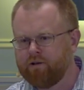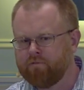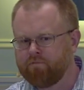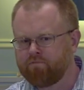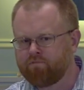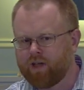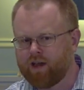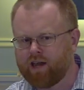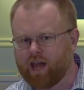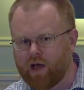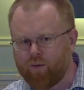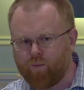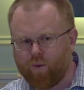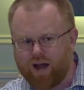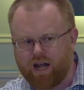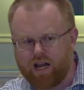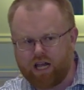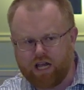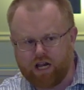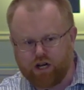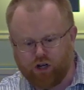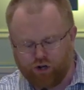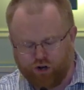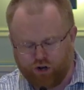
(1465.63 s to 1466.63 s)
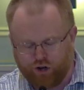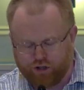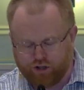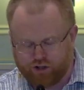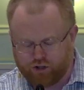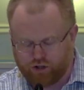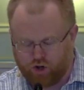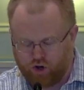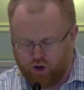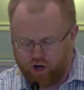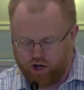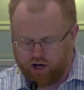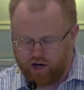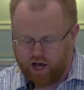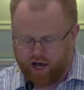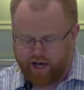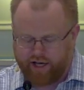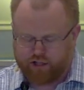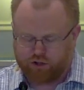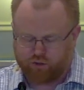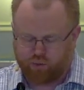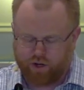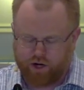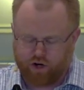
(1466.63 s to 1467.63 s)
And that when He looks on
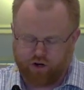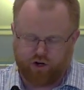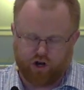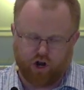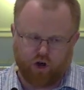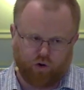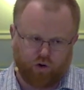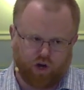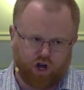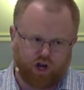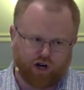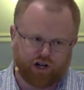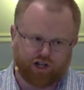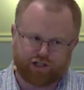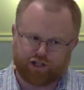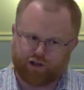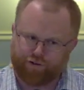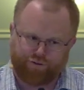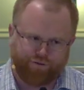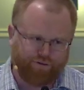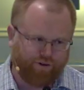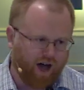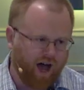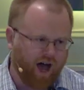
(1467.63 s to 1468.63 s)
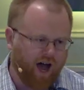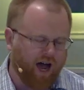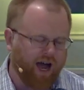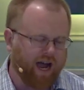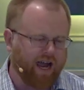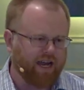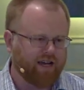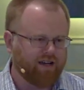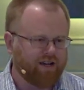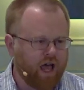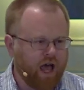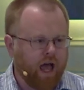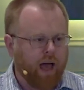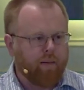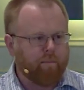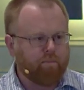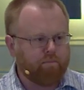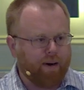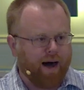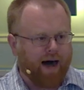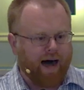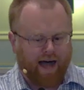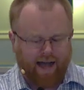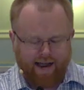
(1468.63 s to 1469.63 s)
us, we are no longer defined
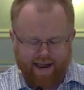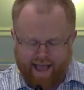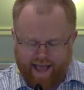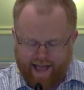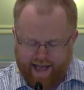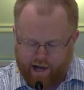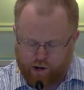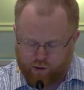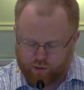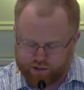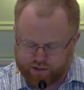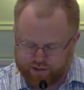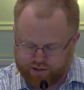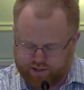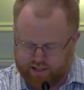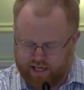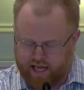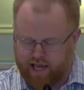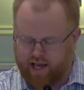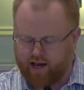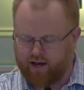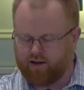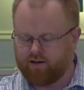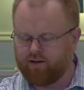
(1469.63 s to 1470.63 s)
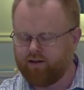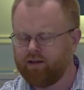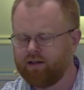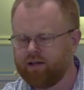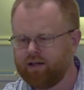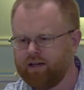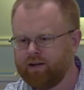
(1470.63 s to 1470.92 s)
by our sin,